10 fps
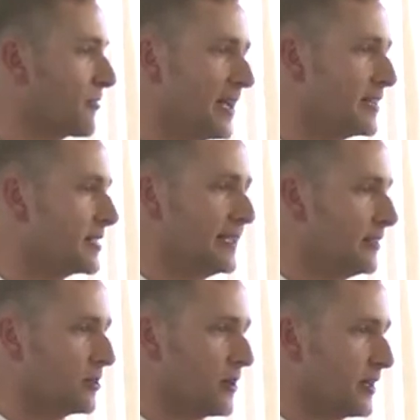right into
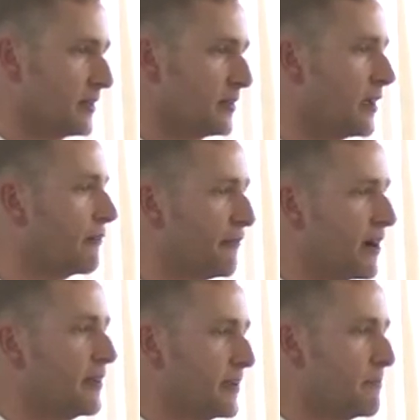e-learning. They're
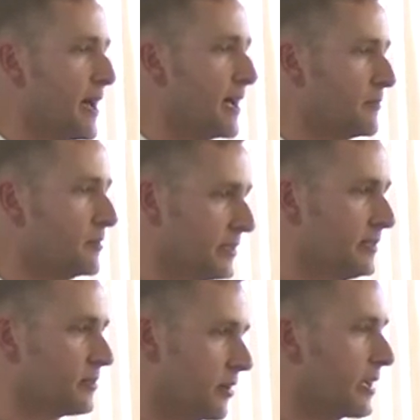very compatible.
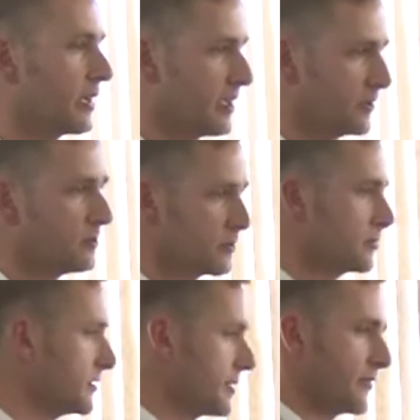E-learning and
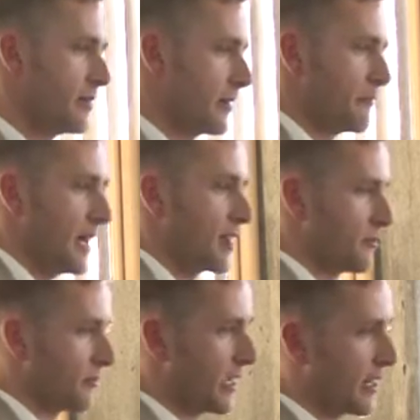Google is very
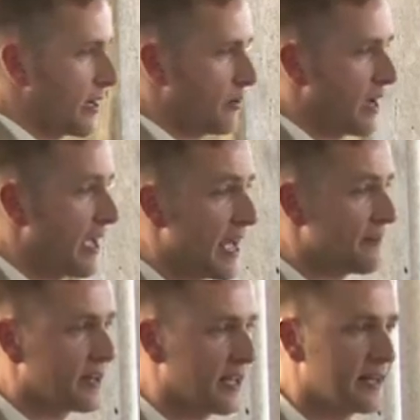compatible right now. I
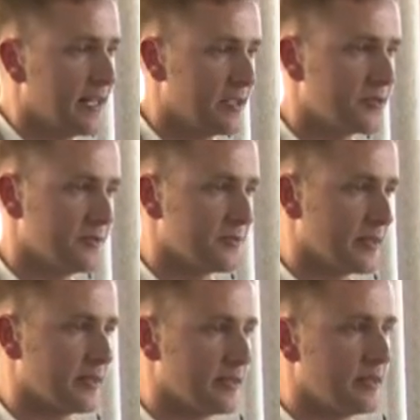haven't had any issues
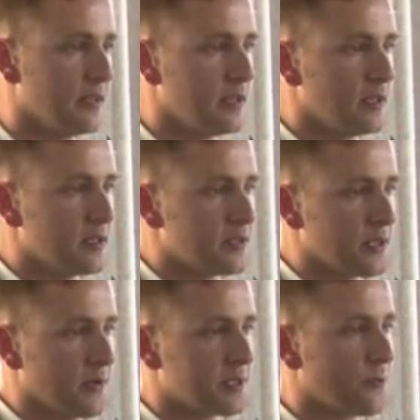with it.
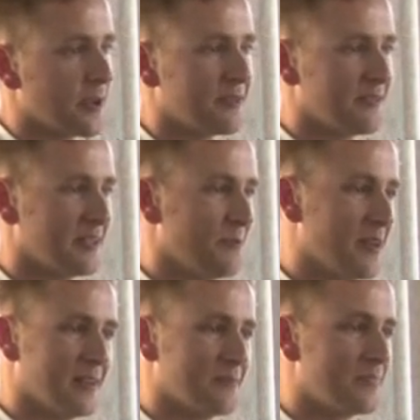So it's working really
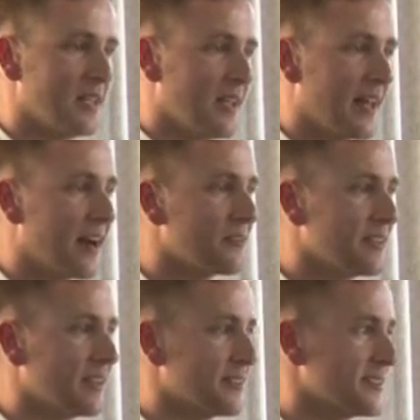well. And I don't
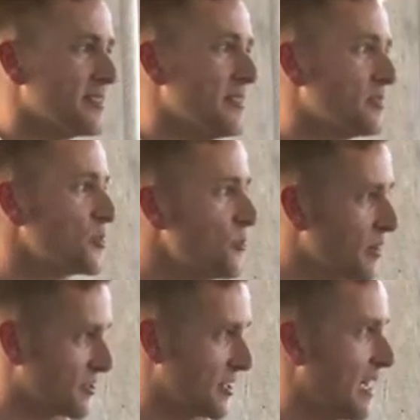think it's too
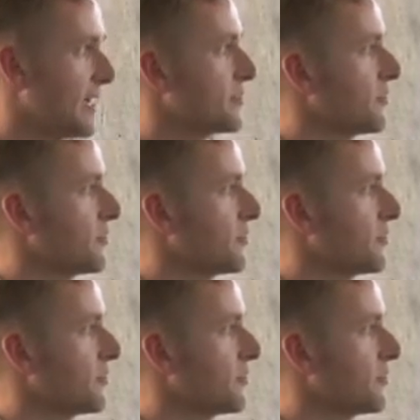much to ask